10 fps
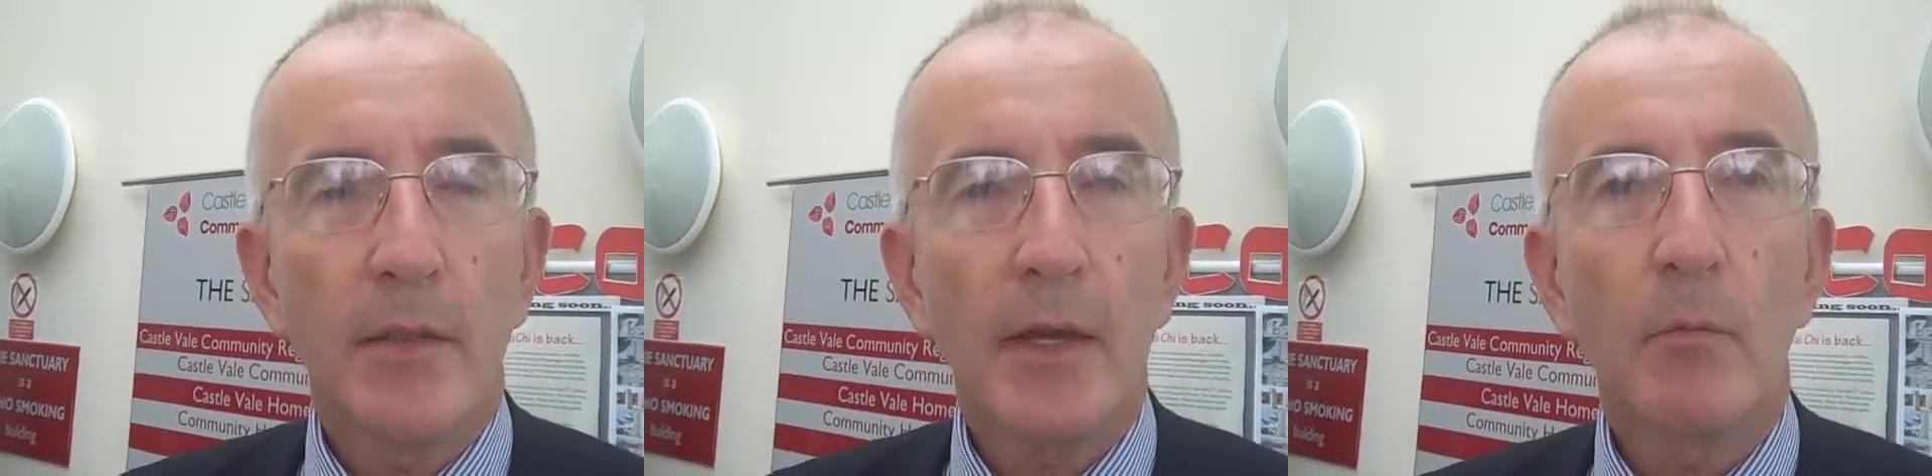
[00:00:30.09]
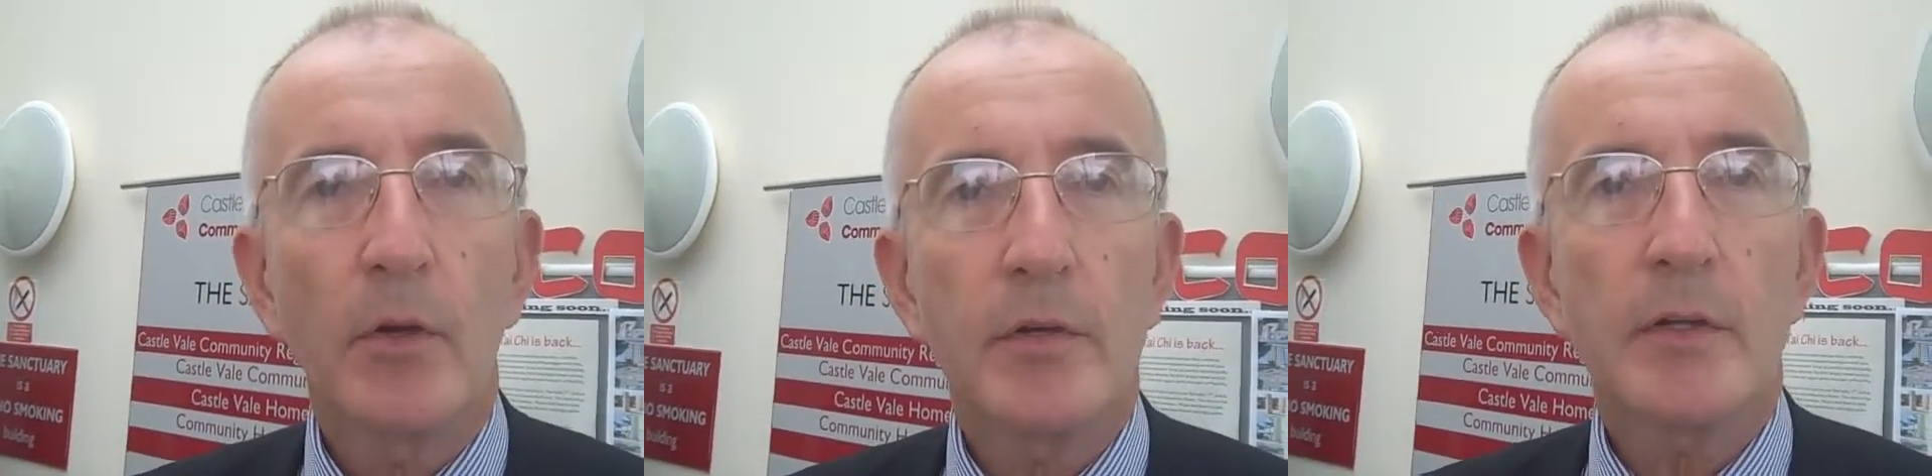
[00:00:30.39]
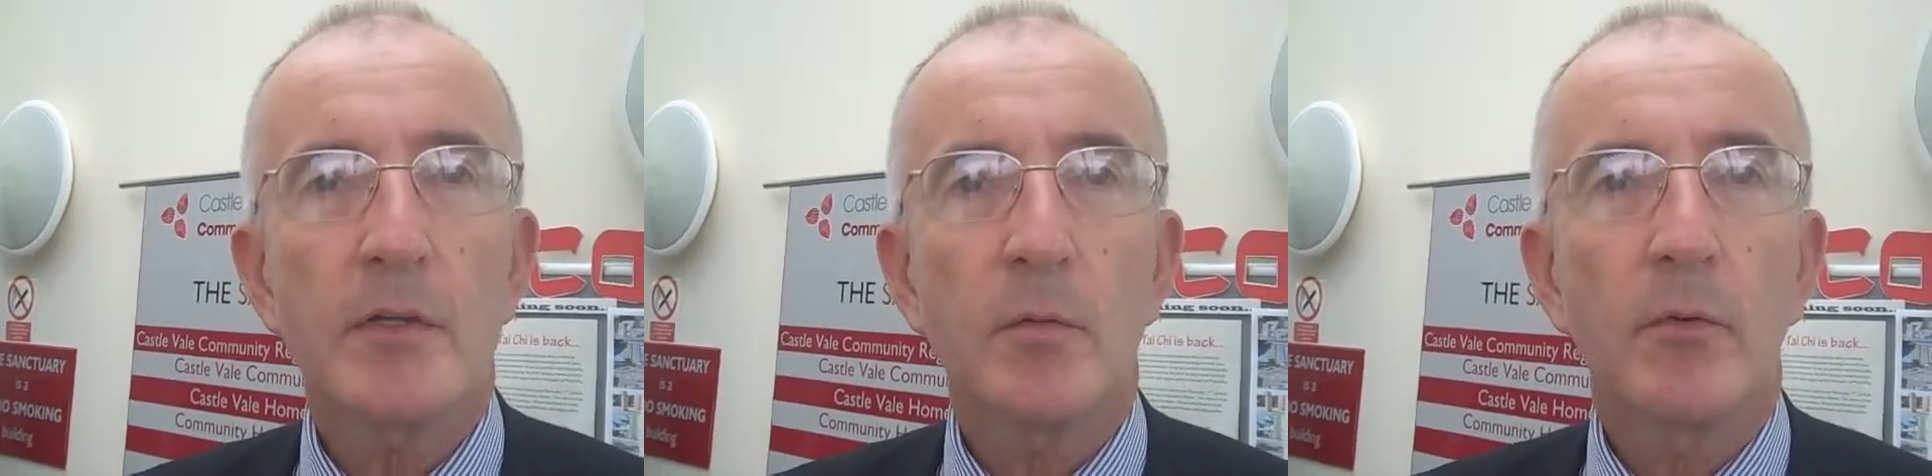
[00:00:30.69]
they want
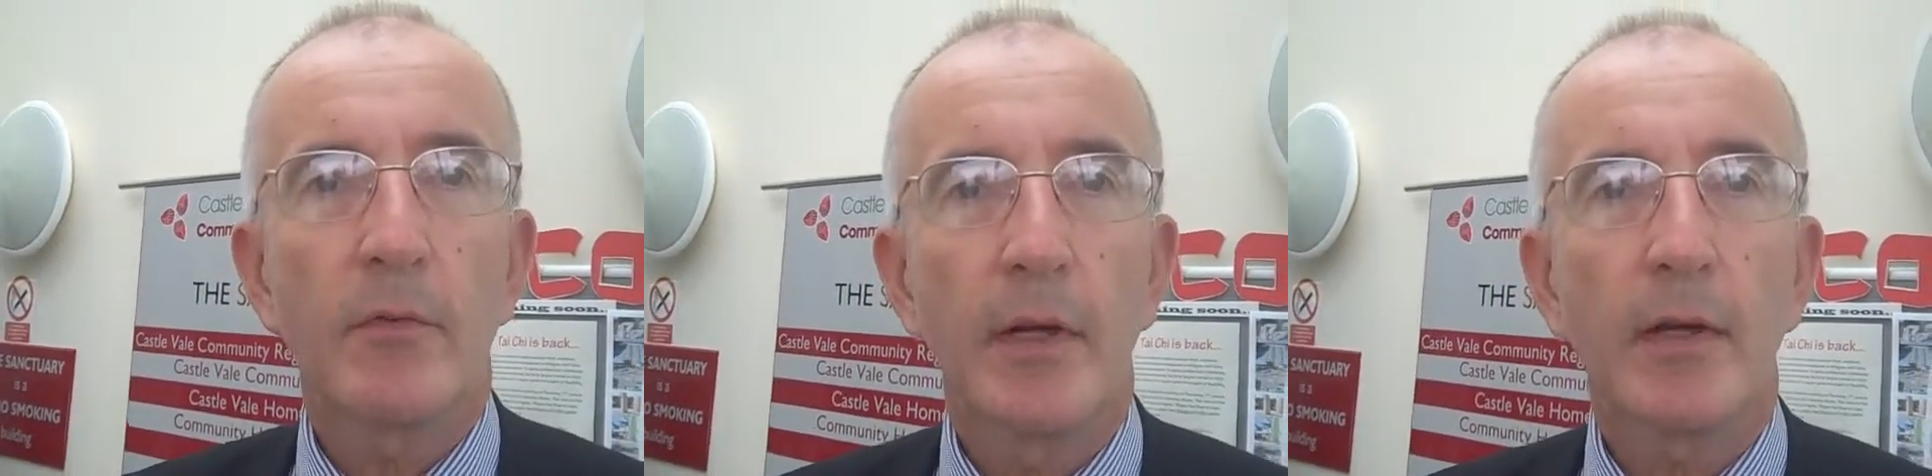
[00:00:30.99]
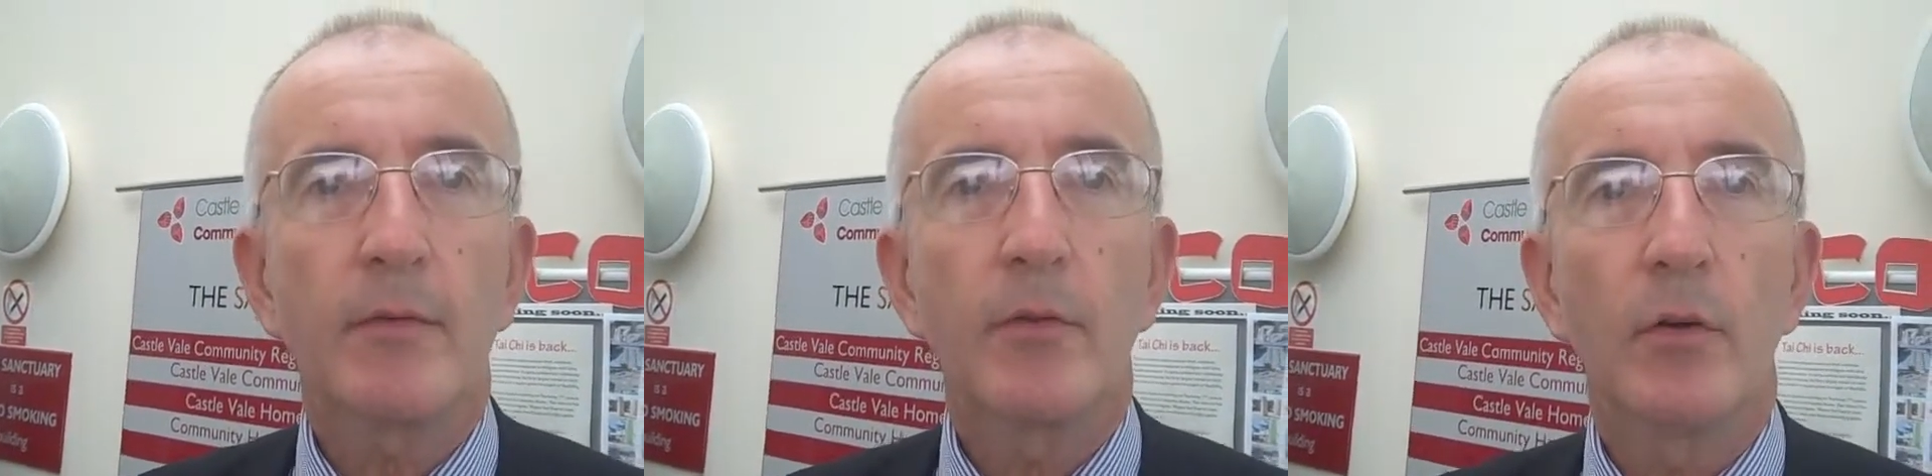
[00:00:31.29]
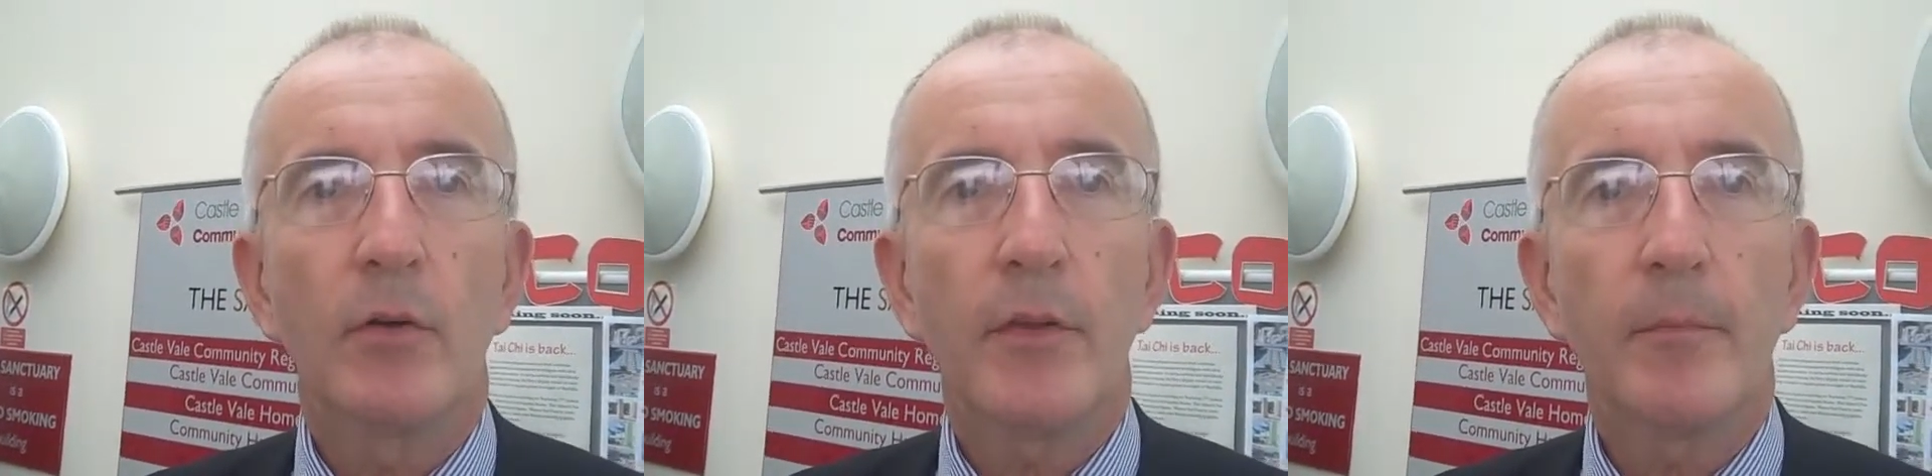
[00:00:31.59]
us to provide
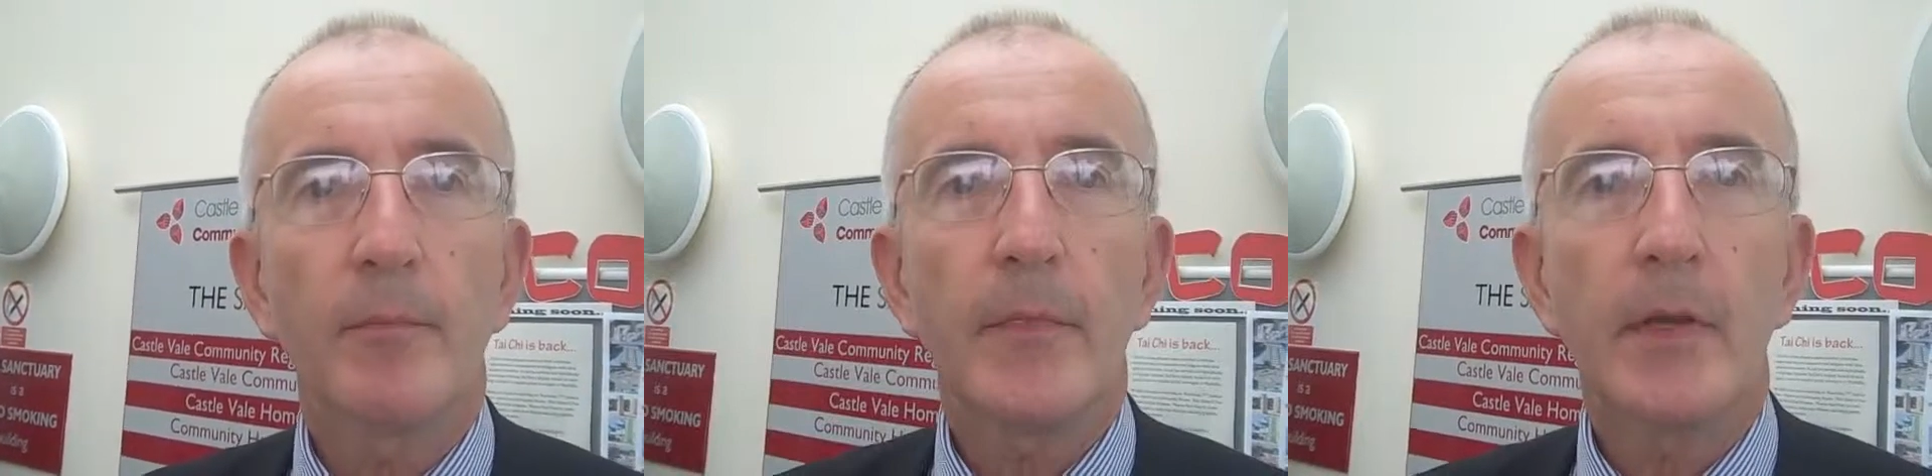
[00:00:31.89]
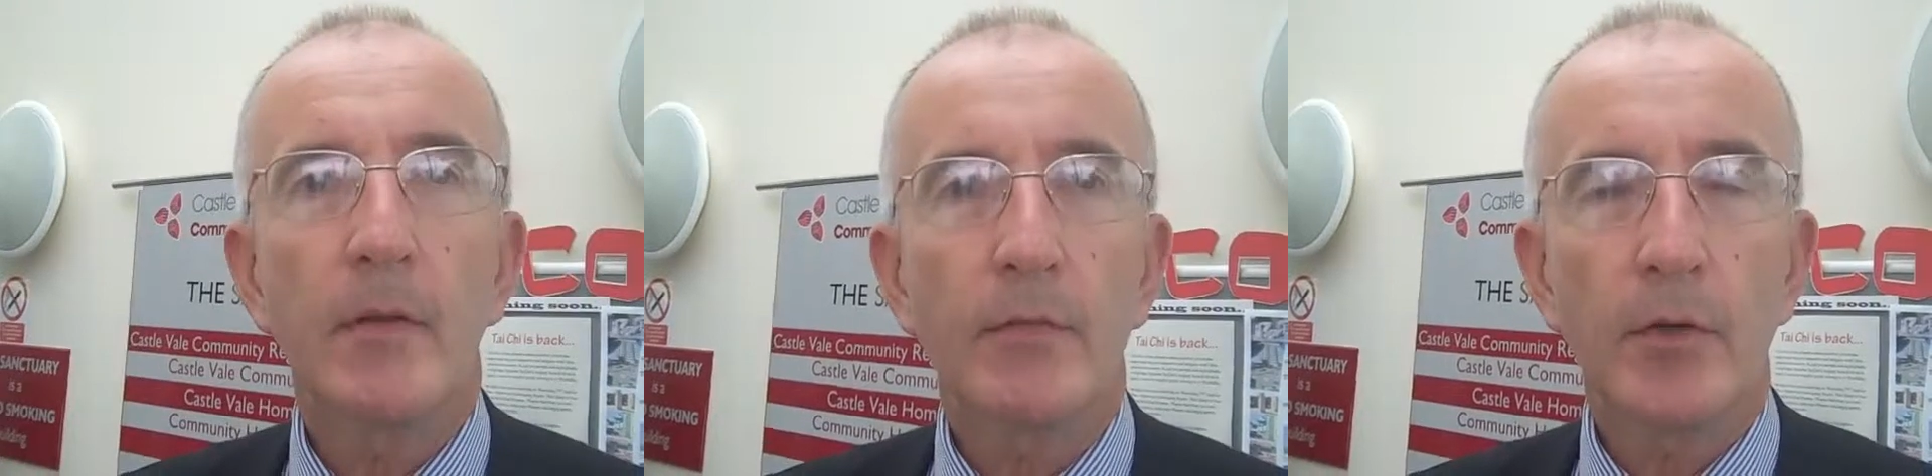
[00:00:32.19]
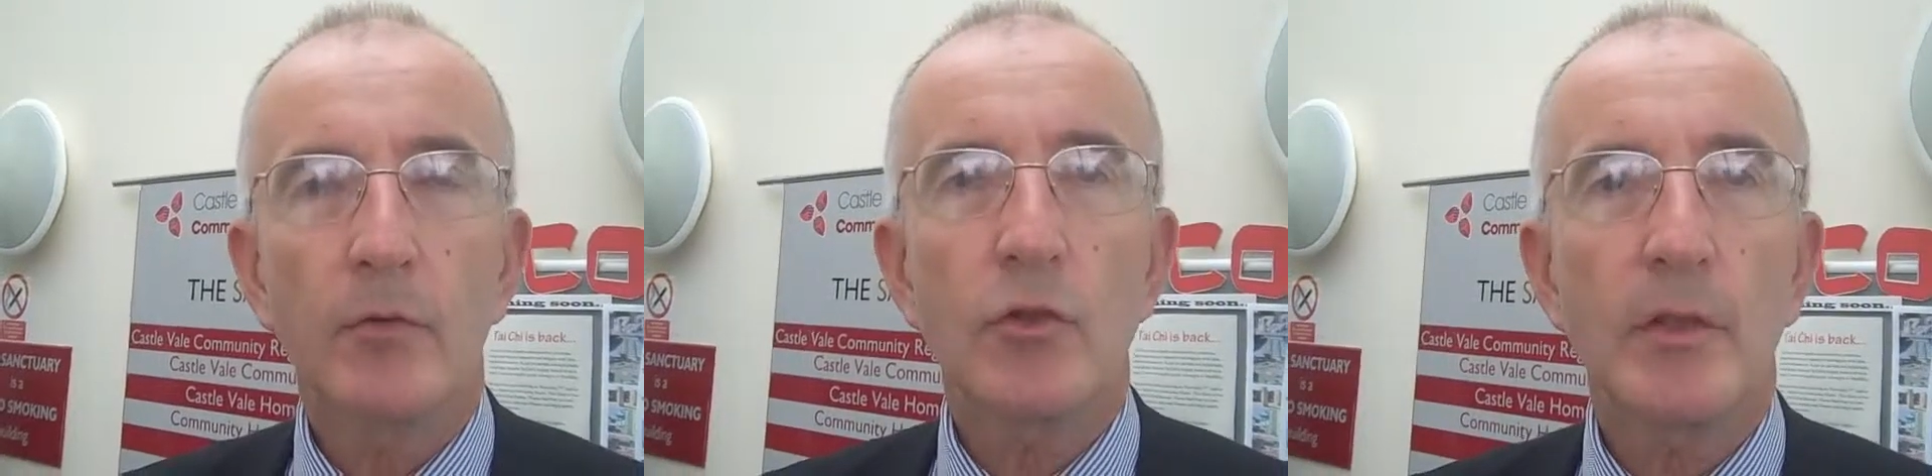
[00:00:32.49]
for them in the
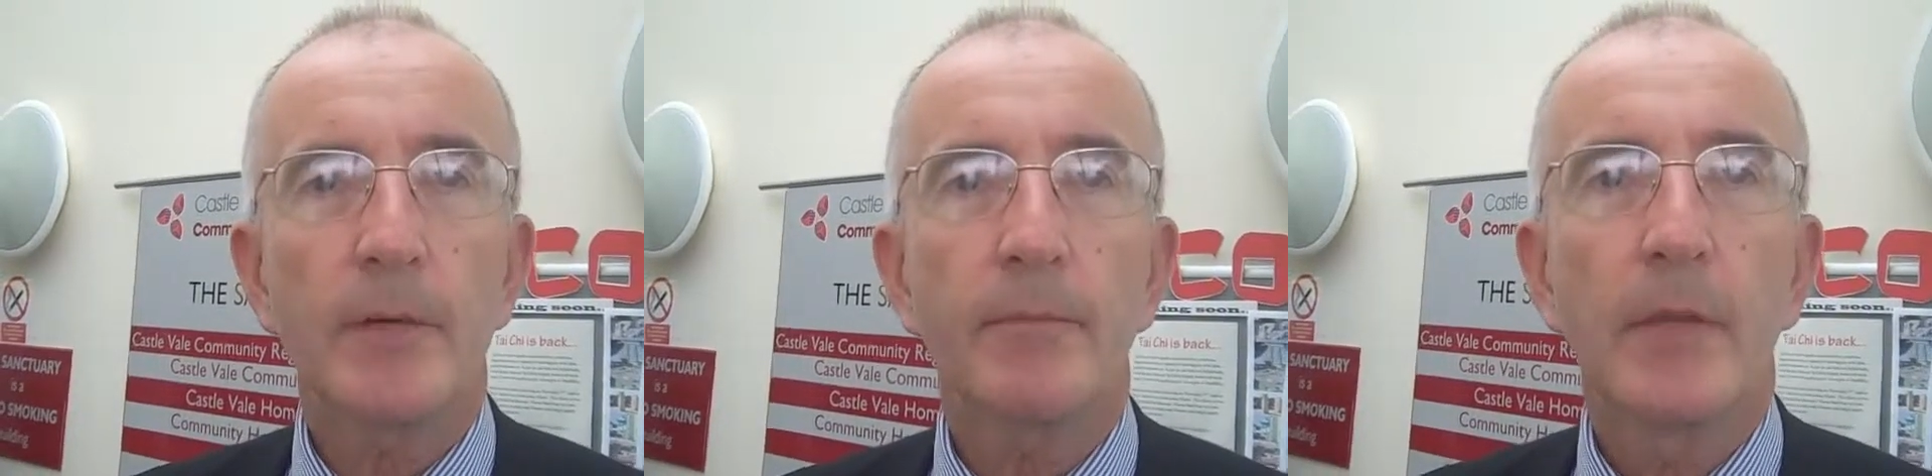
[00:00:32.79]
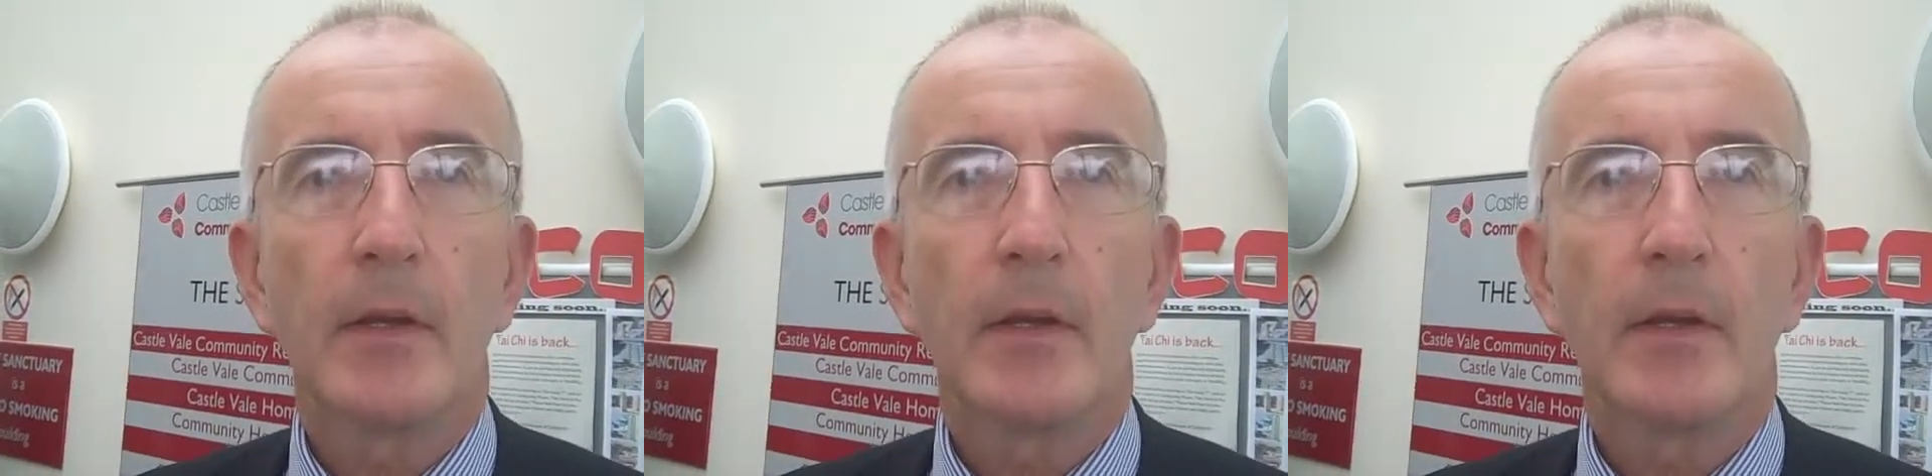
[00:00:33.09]
future.